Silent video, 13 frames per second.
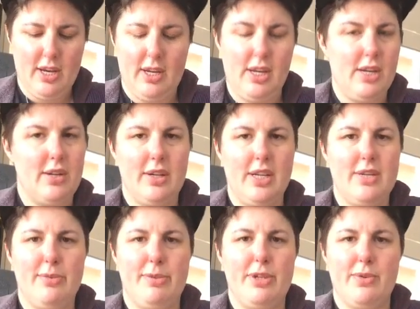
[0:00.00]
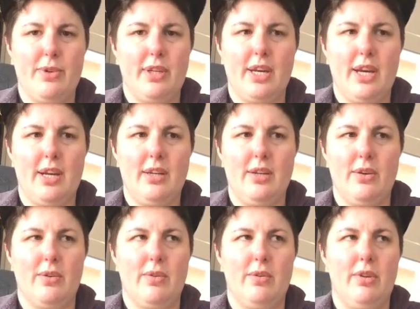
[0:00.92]
You don't need to be doing that.
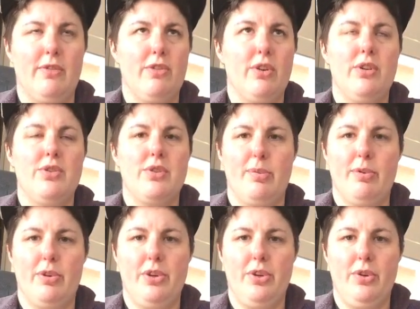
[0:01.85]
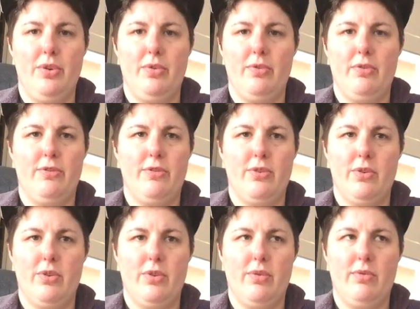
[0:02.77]
You've got a drip on you
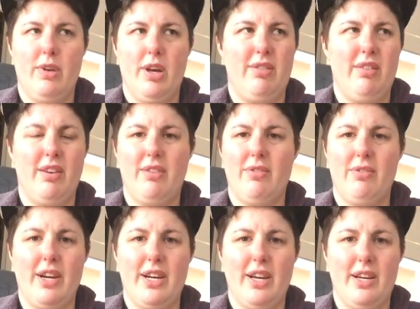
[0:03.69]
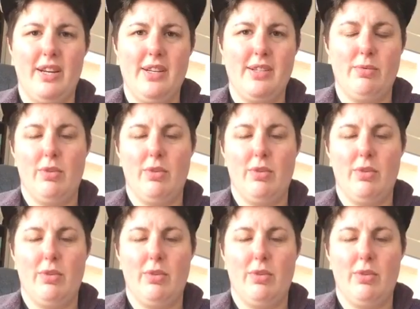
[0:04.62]
for, I think, 3 days.